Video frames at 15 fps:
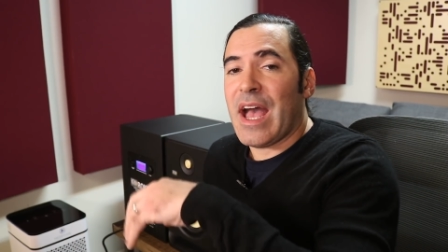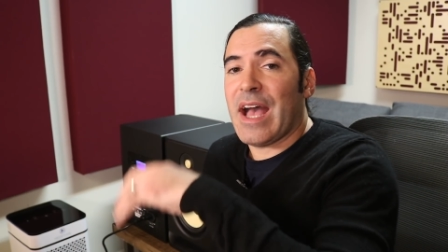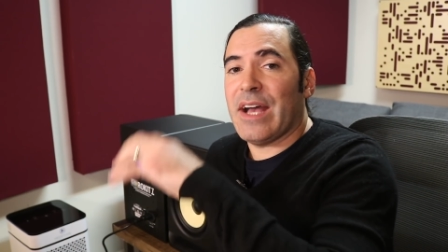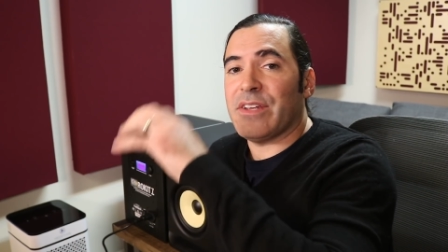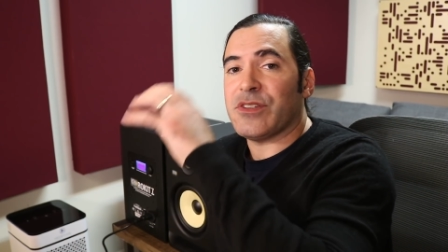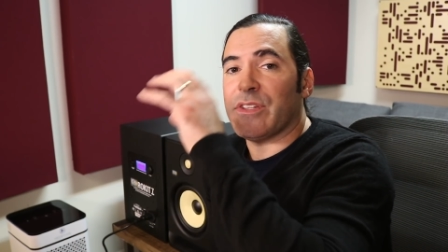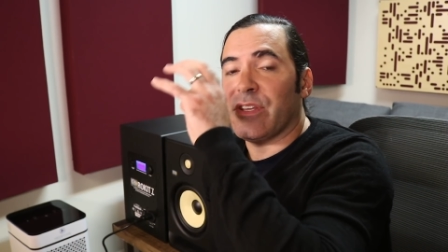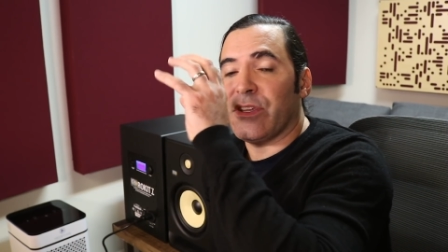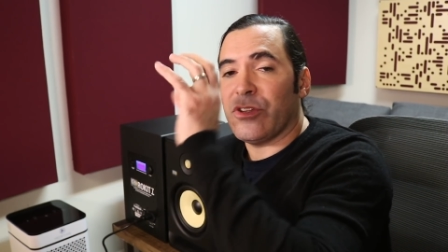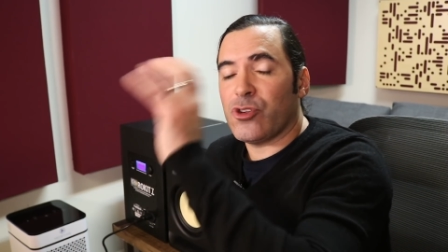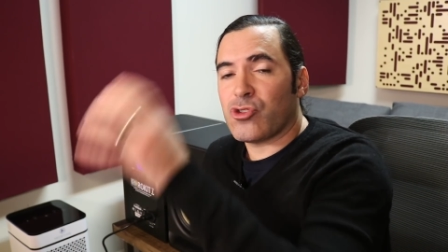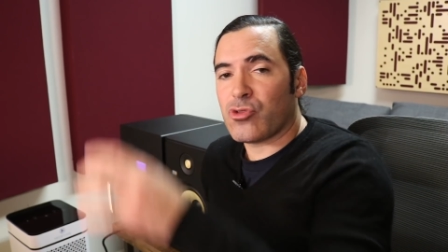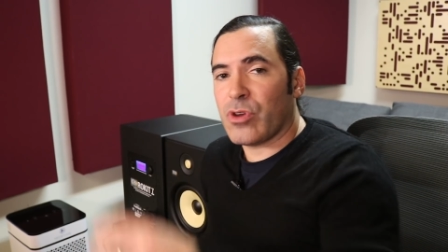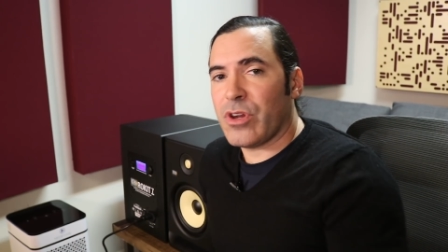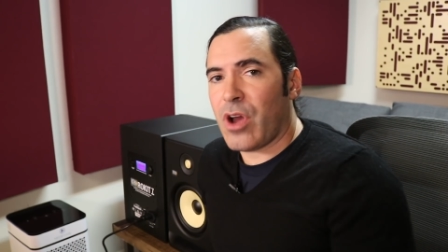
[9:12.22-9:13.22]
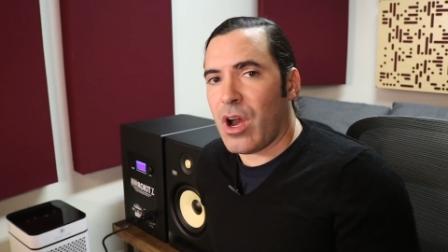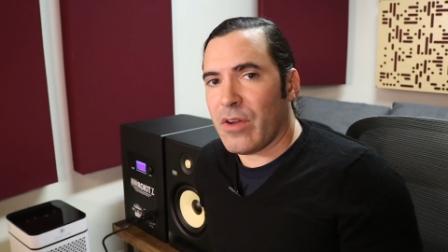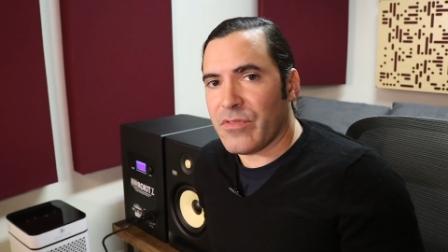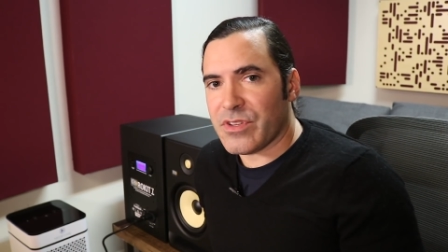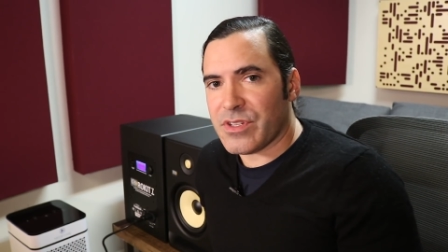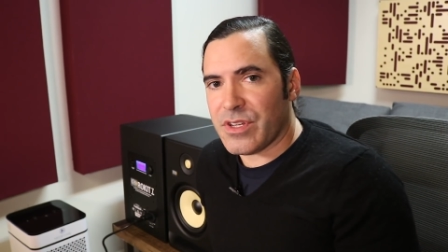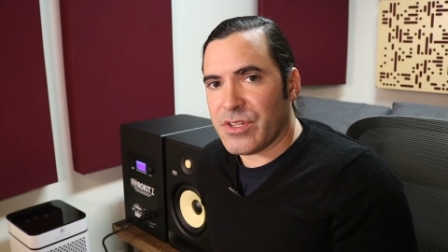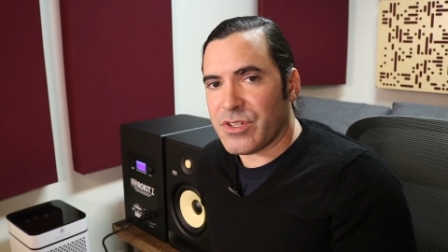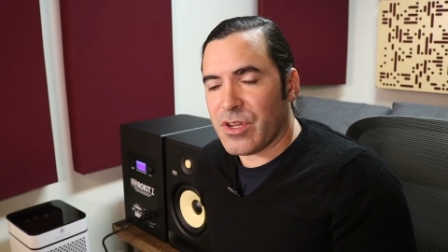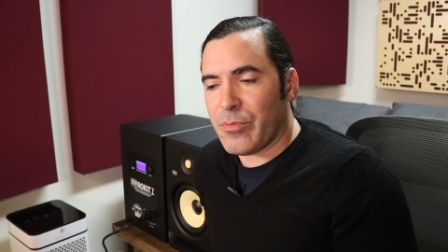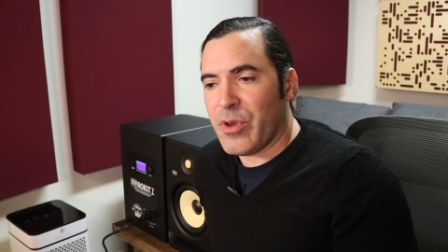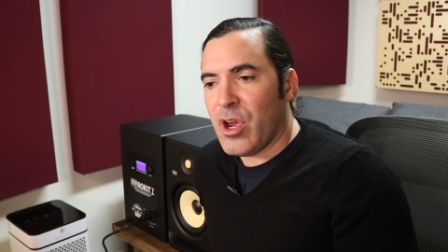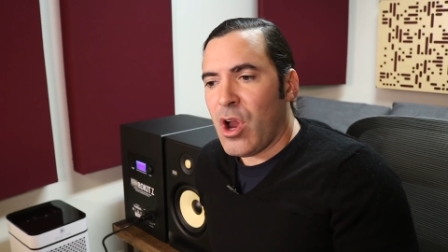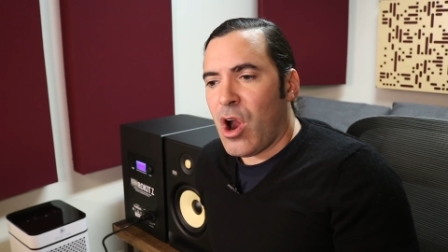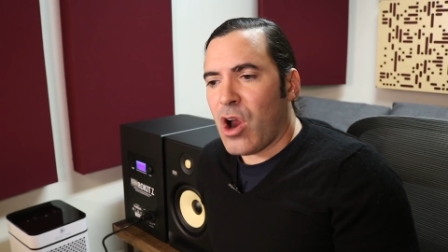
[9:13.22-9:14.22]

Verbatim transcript: as the Trinnov system,